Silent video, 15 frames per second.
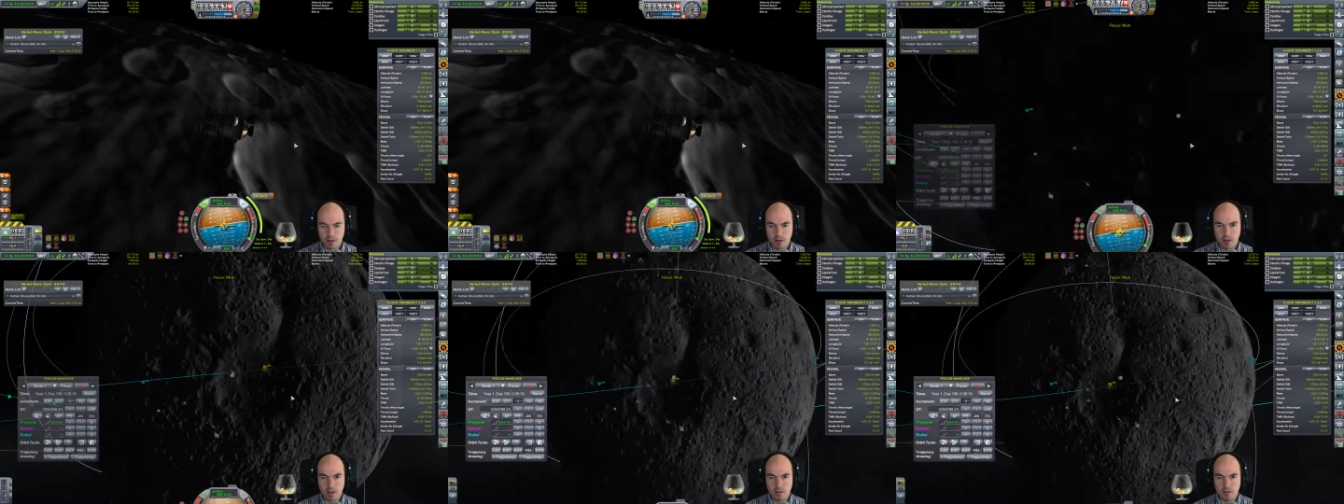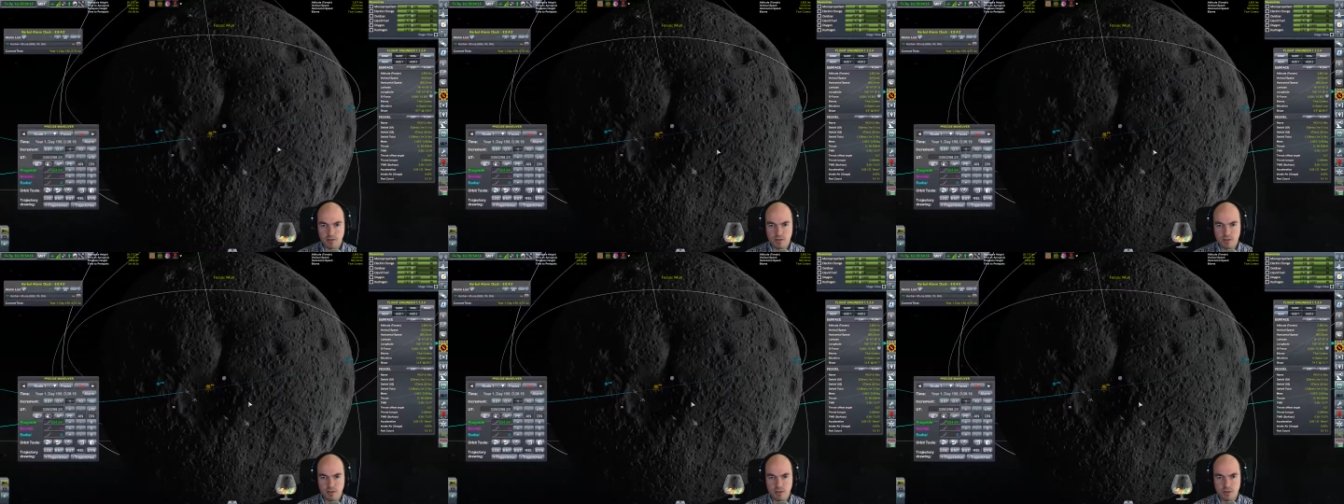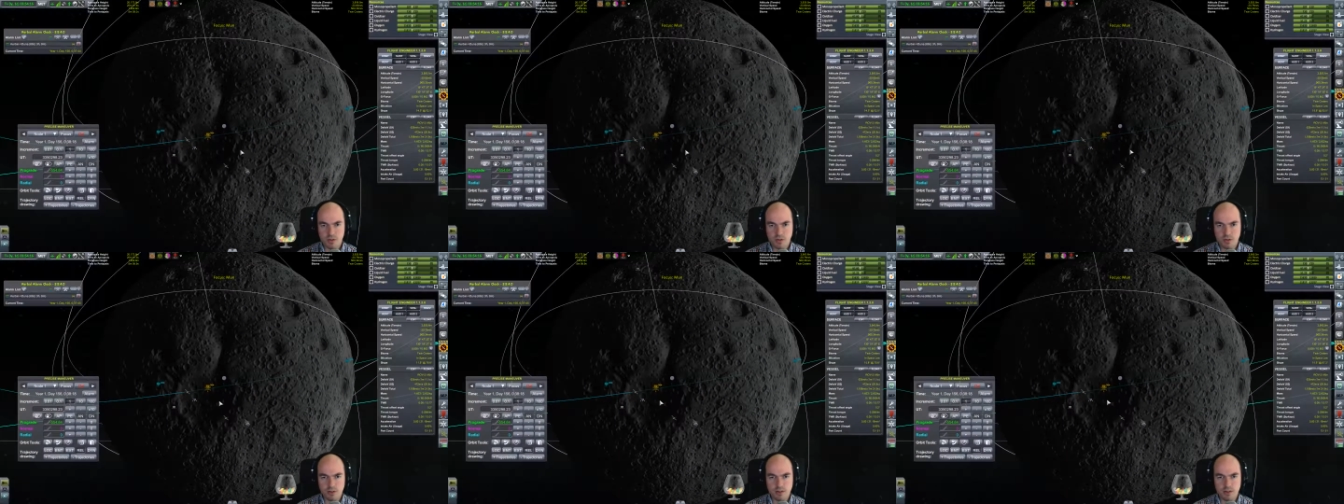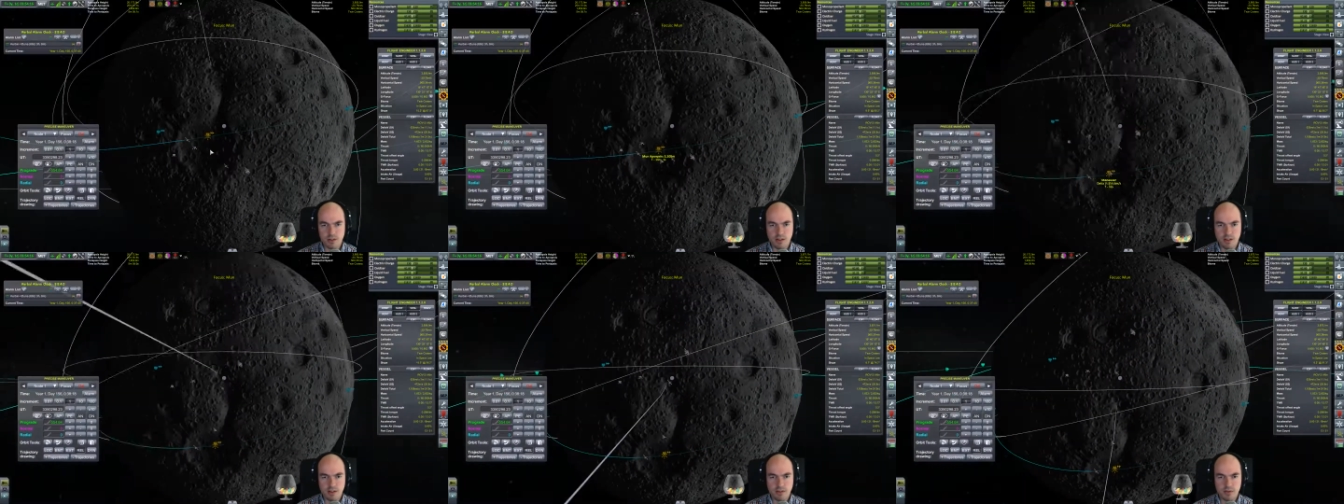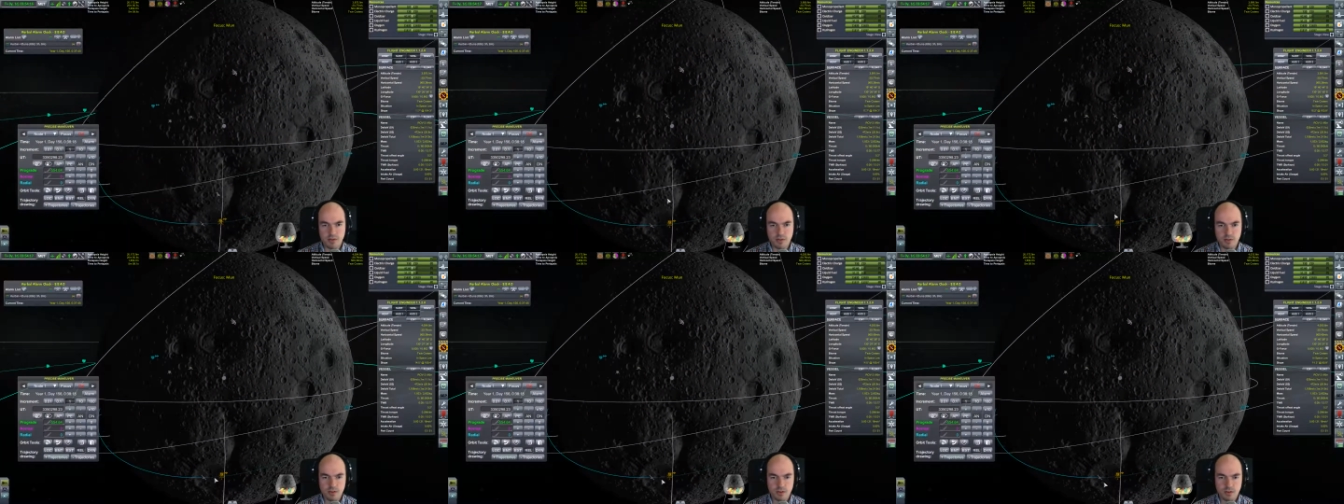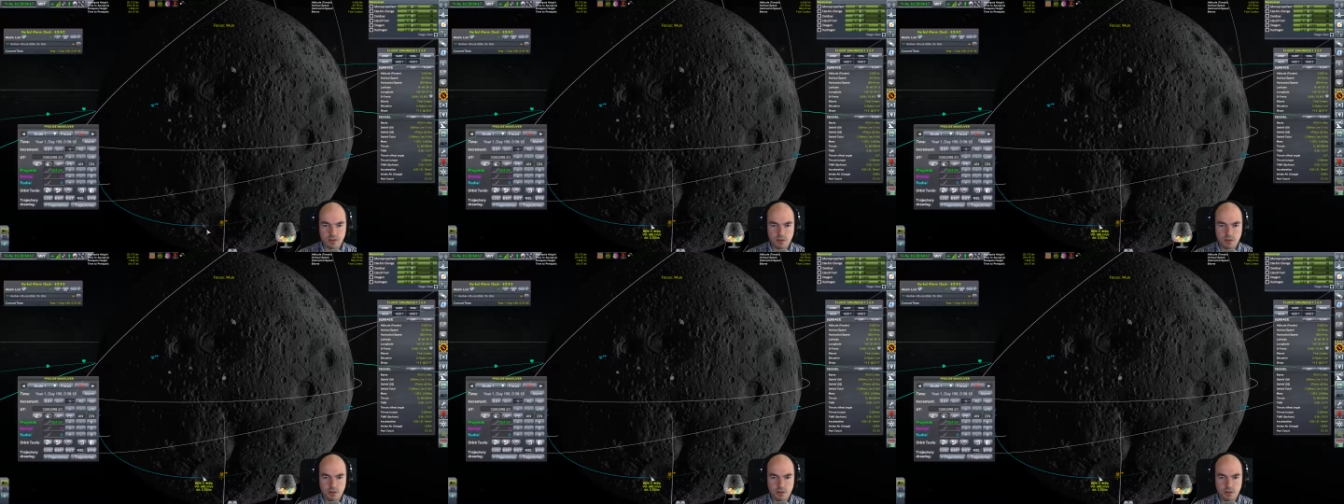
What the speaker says: and start on the next.